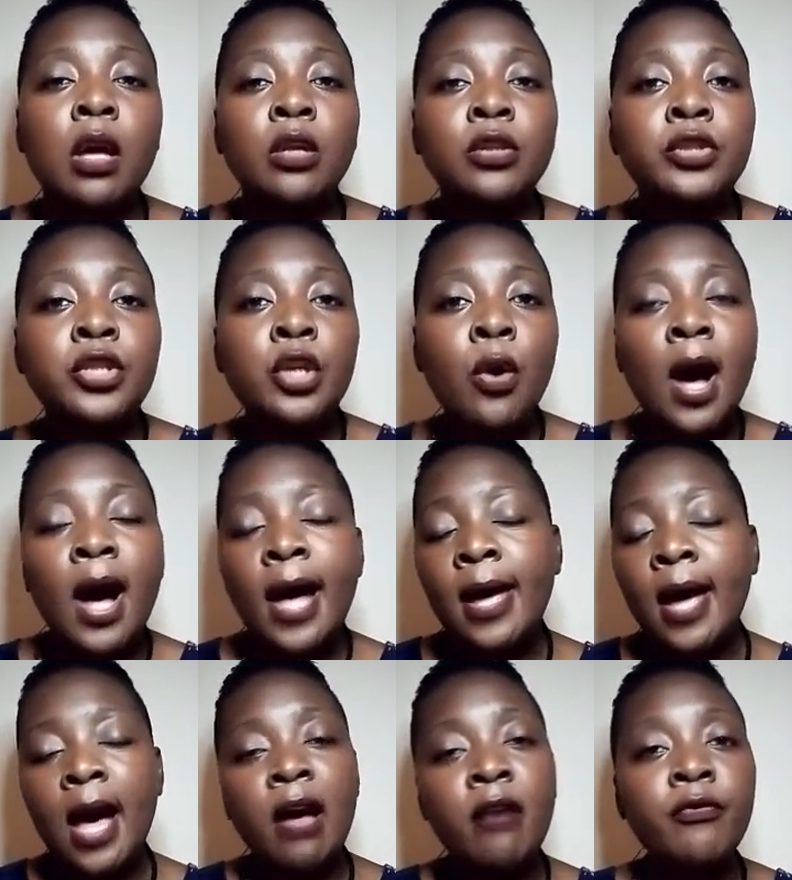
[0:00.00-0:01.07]
So I
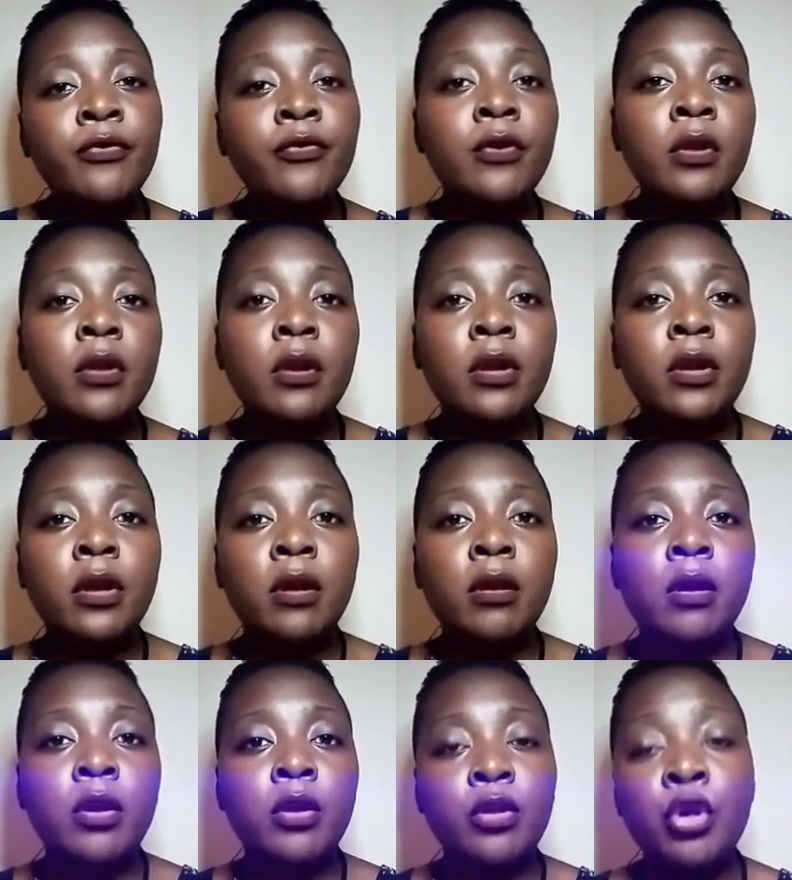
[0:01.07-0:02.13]
have
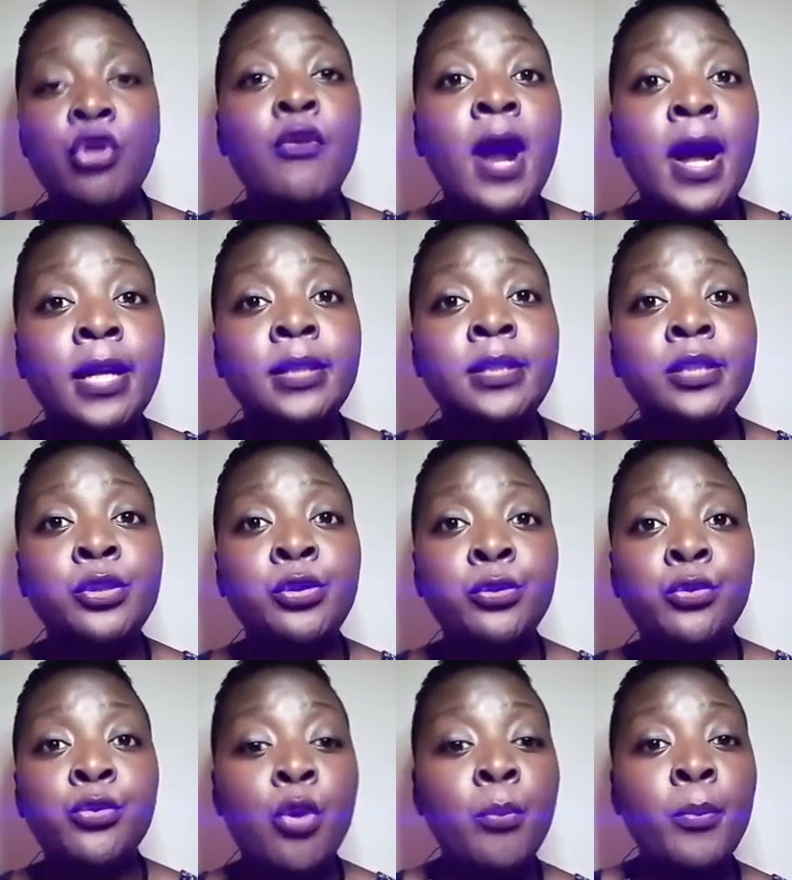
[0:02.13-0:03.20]
the right
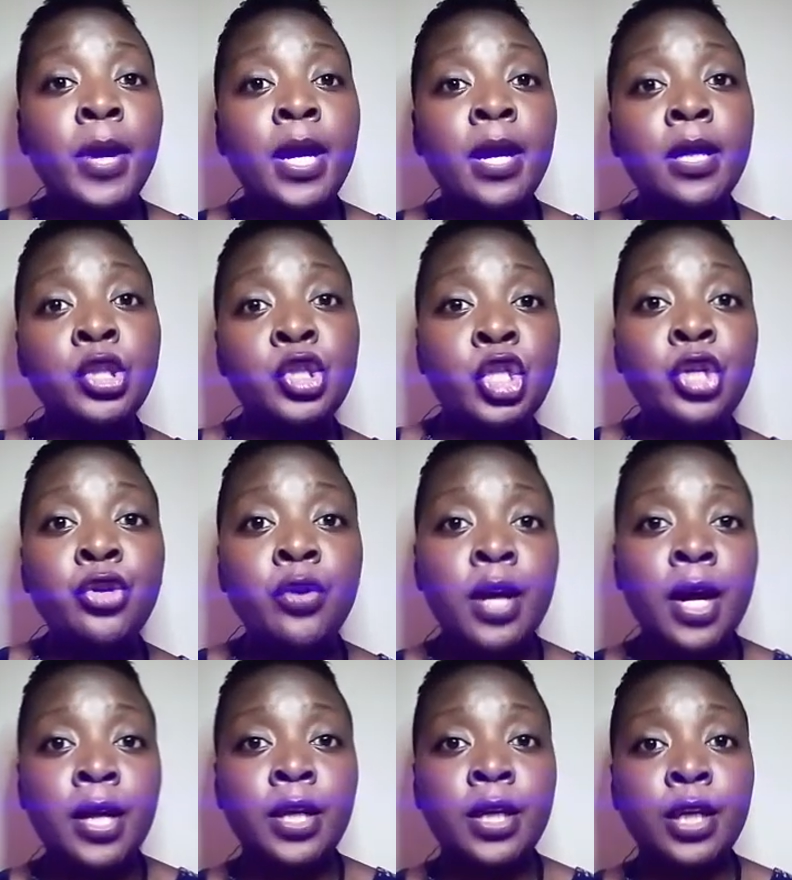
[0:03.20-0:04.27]
to compare General
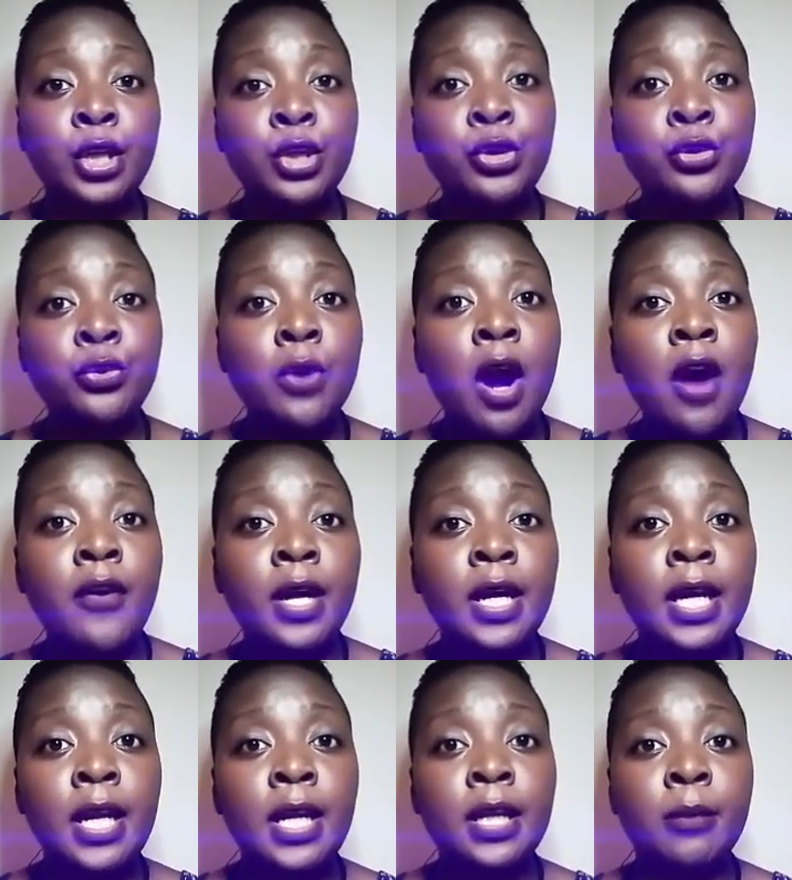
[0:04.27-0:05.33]
Kanene to R.
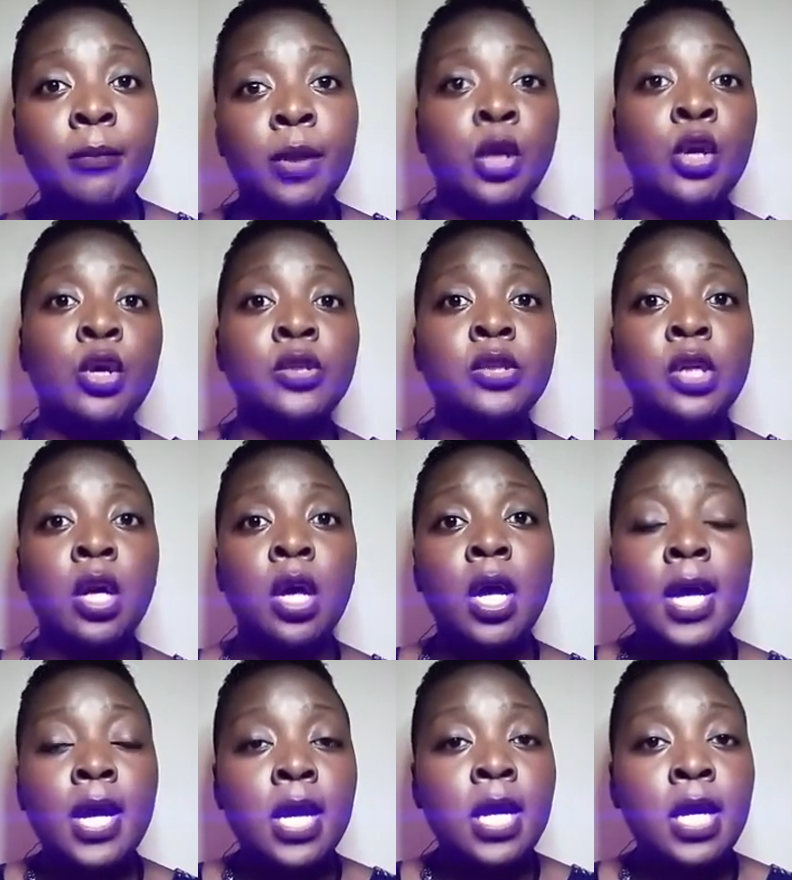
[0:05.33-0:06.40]
Kelly because
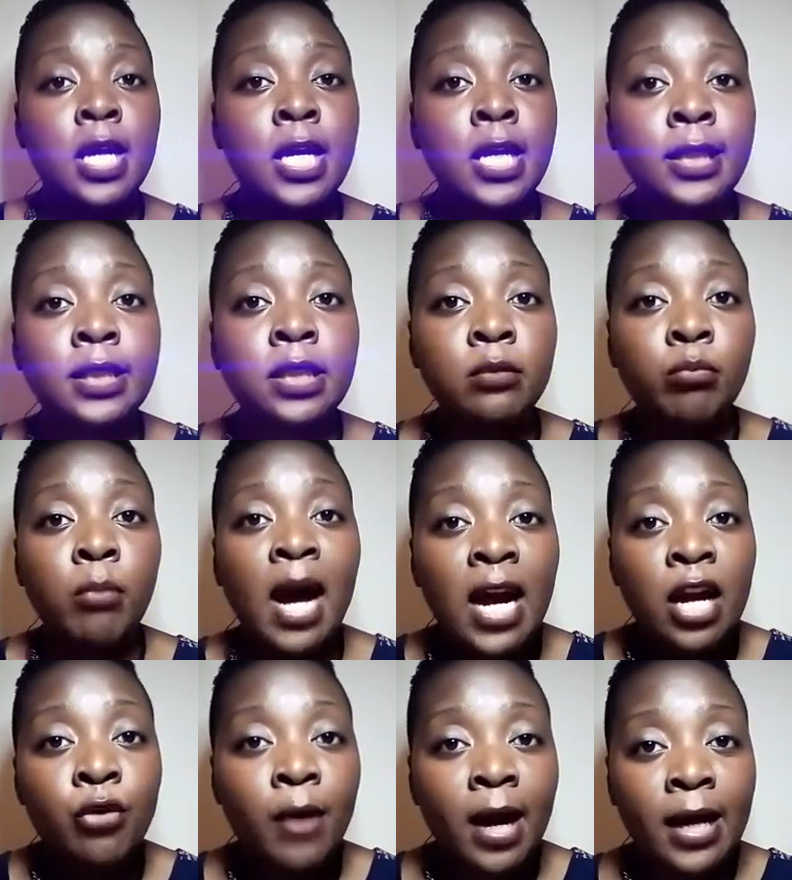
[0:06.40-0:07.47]
it's
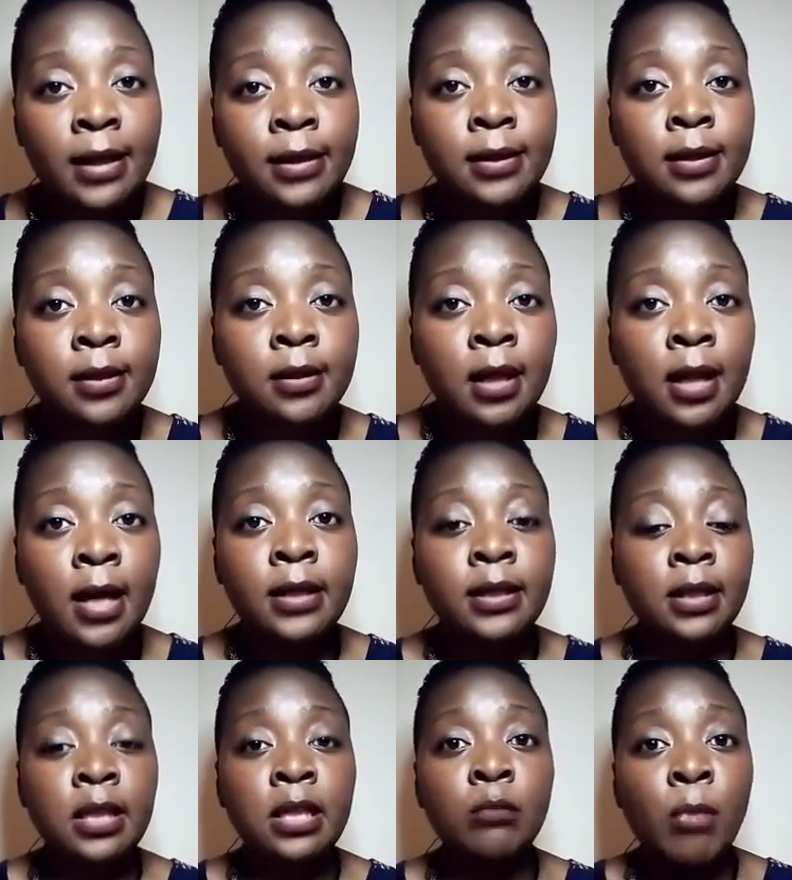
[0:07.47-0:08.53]
my right, and
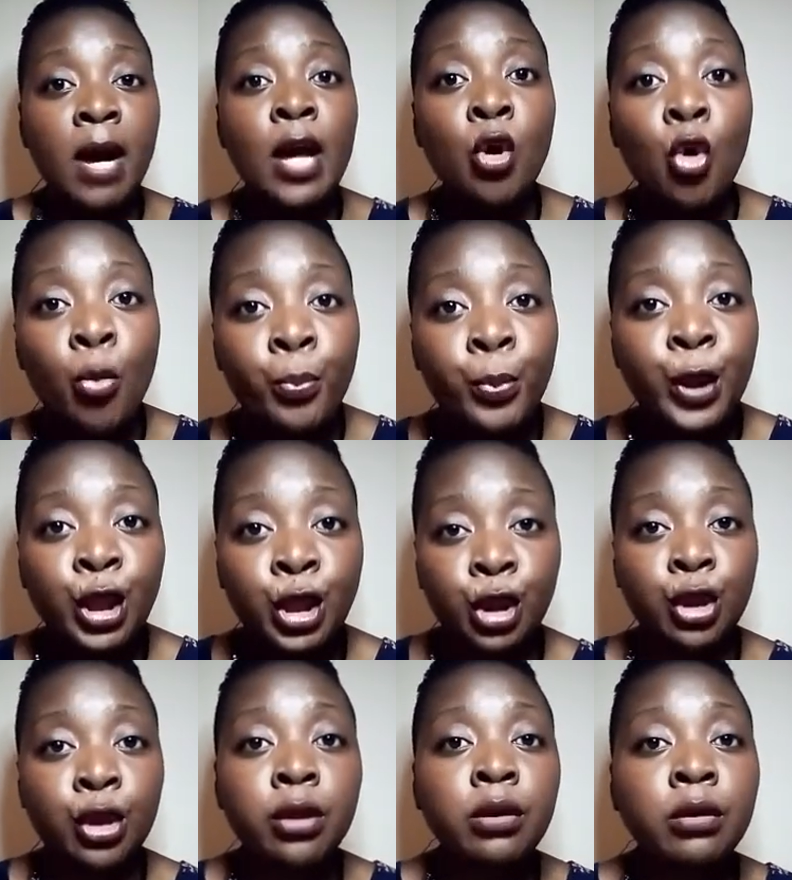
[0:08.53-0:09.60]
in my
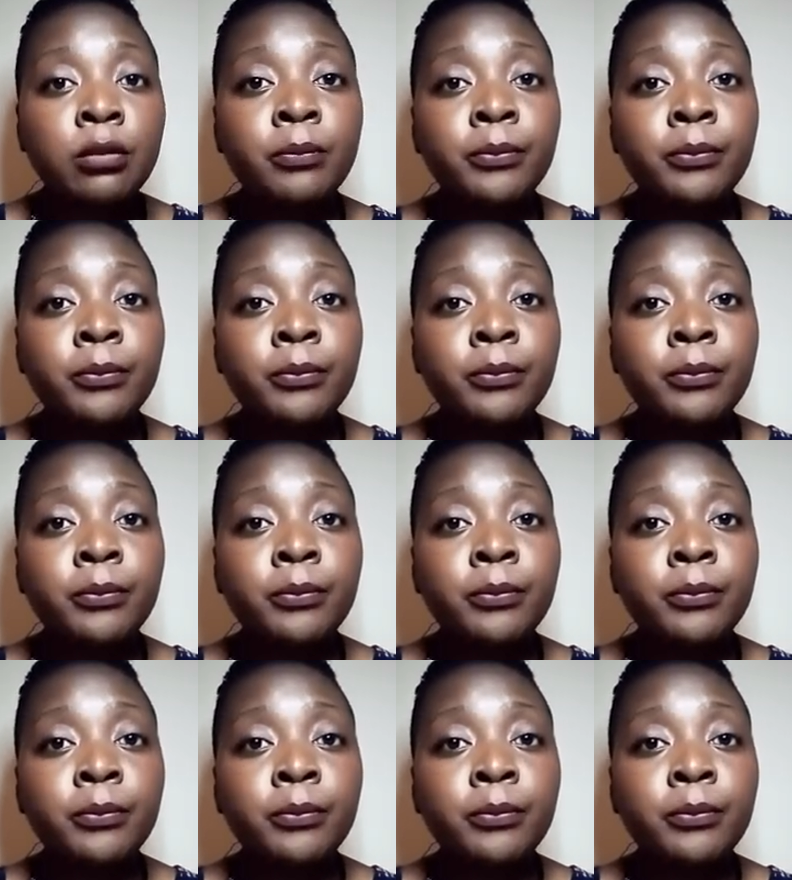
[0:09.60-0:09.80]
opinion,